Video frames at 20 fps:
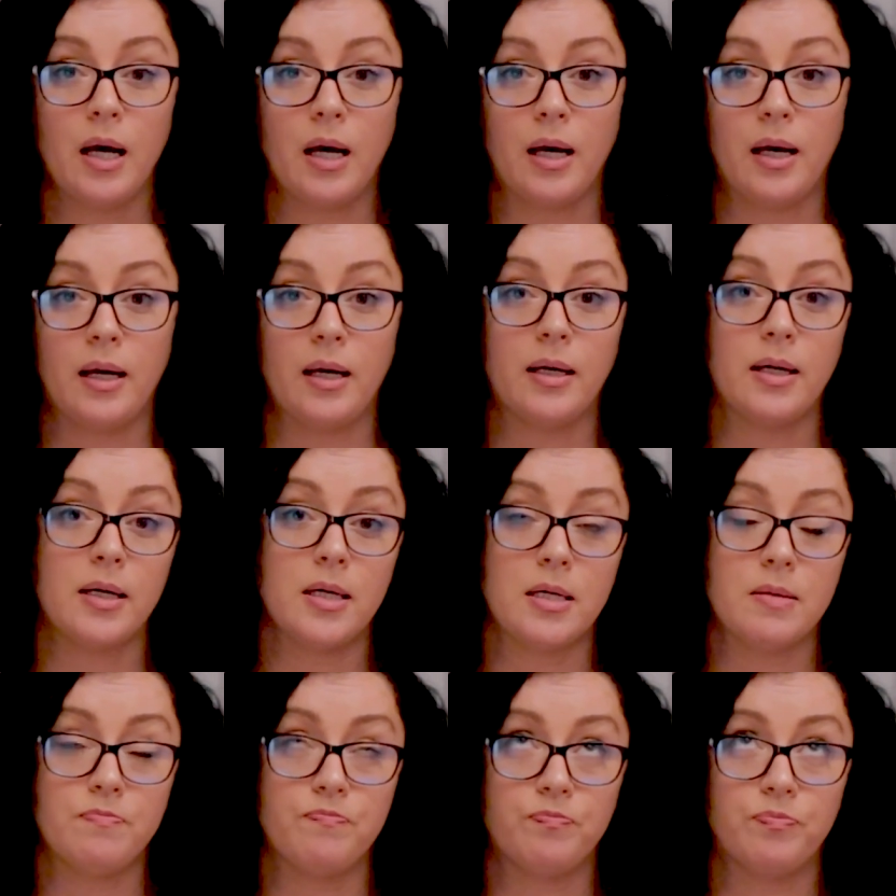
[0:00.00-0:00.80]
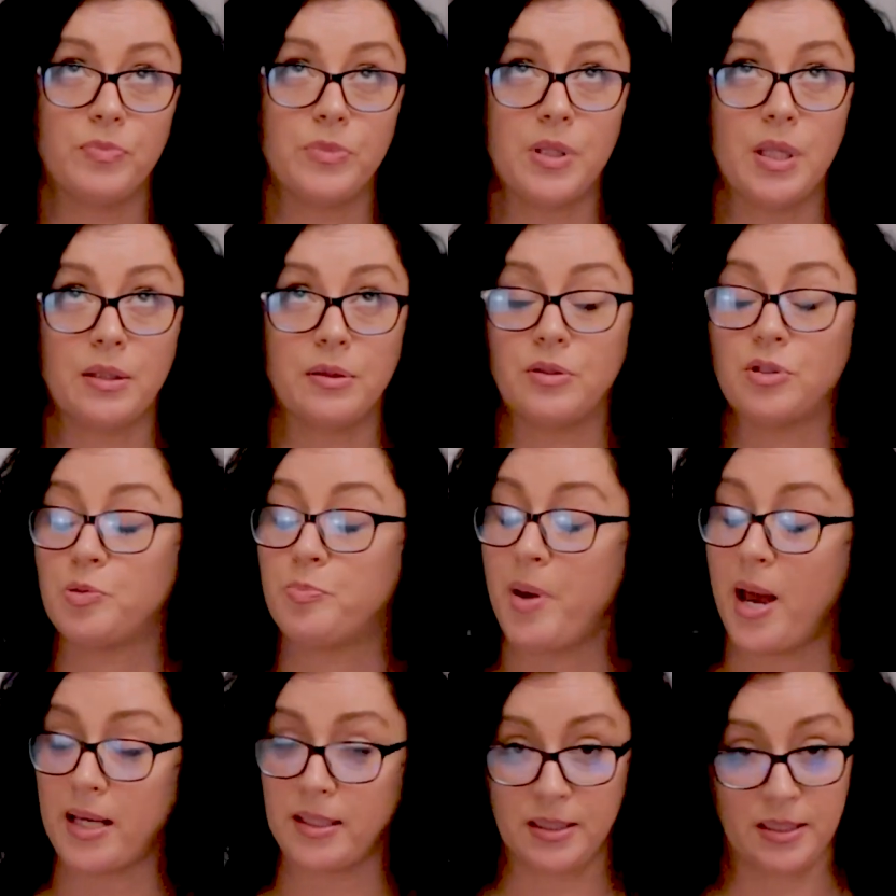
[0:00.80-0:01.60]
Uh, then
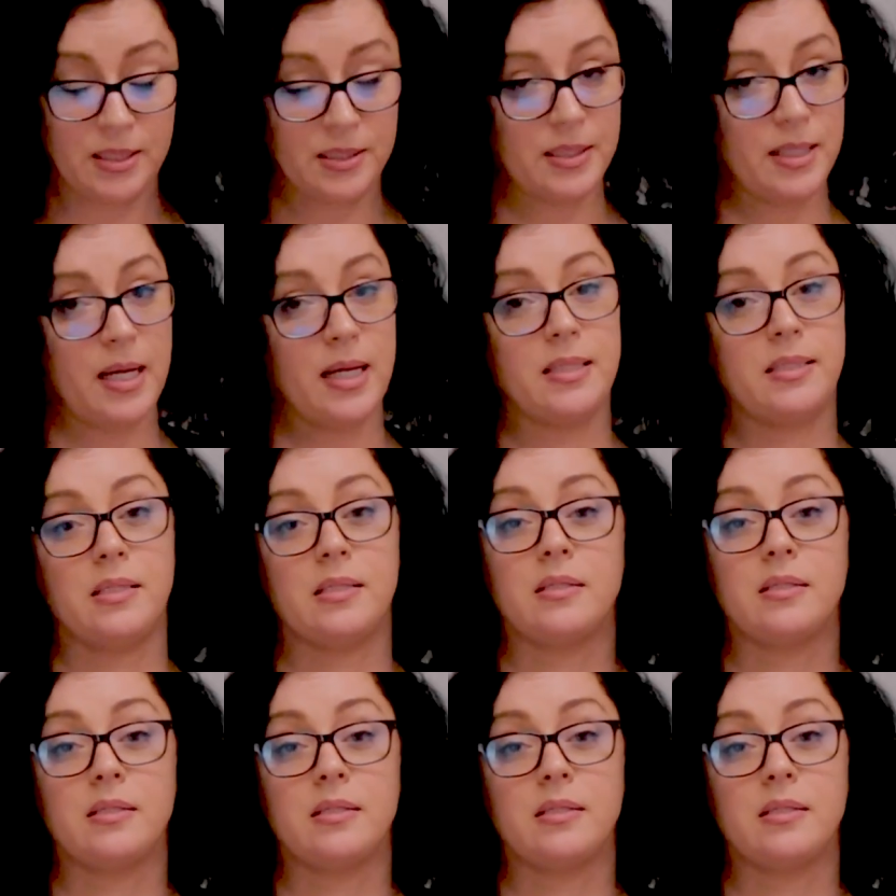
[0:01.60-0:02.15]
there's pesticides,